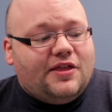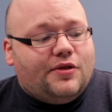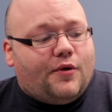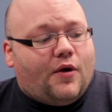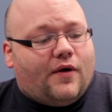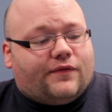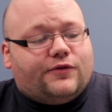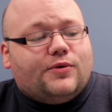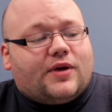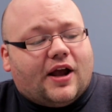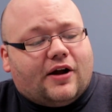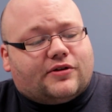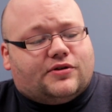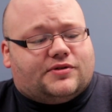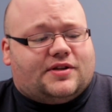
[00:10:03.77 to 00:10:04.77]
And there are a few
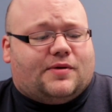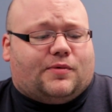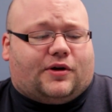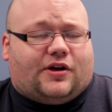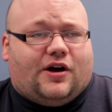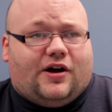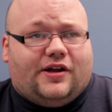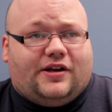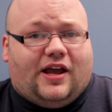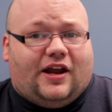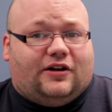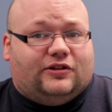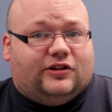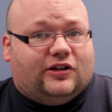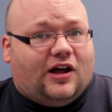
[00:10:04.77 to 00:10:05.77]
characters that were cut,
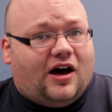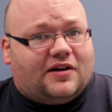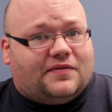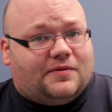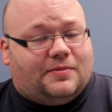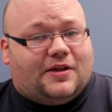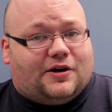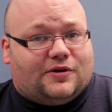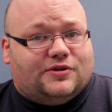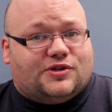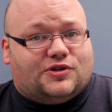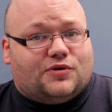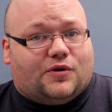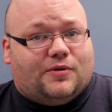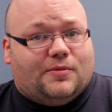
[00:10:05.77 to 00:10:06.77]
and a lot of them that are in
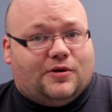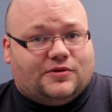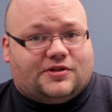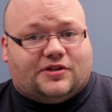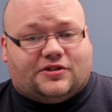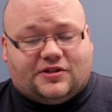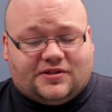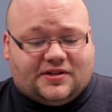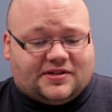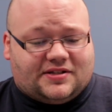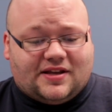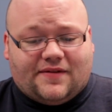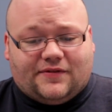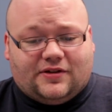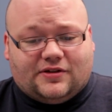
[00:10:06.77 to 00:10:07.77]
story mode, such as the
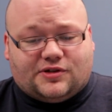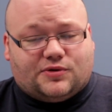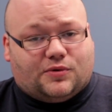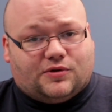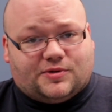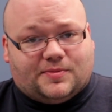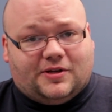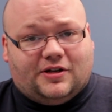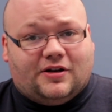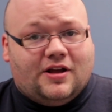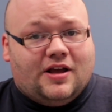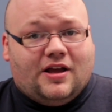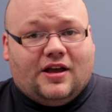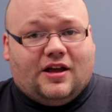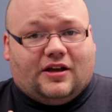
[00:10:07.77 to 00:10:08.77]
Seven Swordsmen,
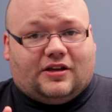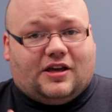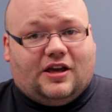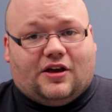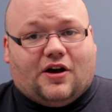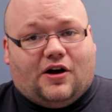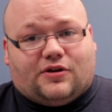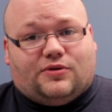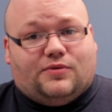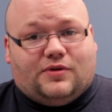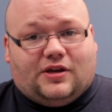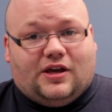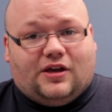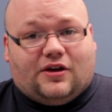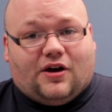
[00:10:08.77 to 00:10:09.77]
King Kaku,
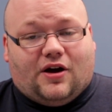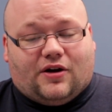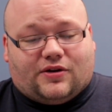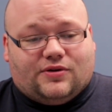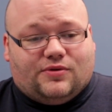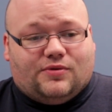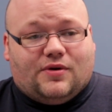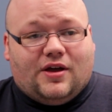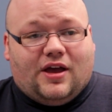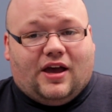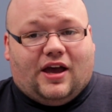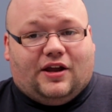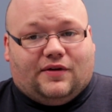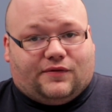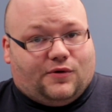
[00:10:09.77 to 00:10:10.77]
Ginkaku,
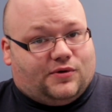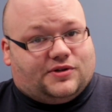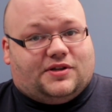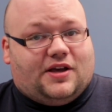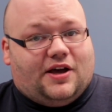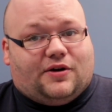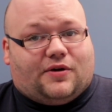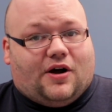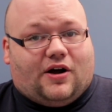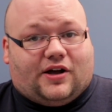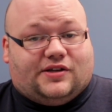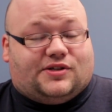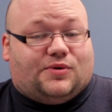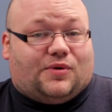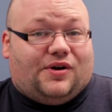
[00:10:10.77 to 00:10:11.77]
and of course the Edo
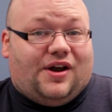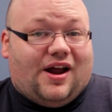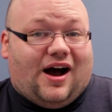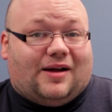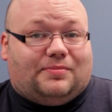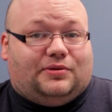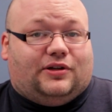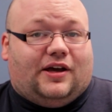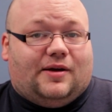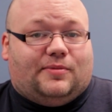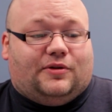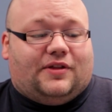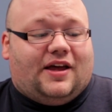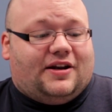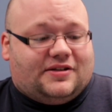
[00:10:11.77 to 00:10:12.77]
Kages, who are not
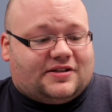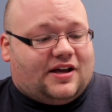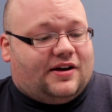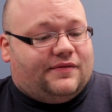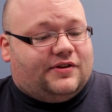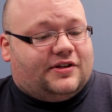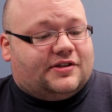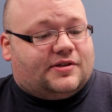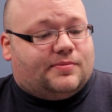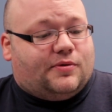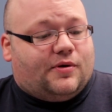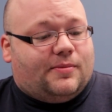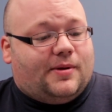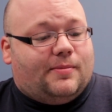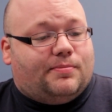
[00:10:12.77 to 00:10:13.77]
playable. And that is kind of a
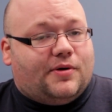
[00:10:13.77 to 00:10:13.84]
disappointment.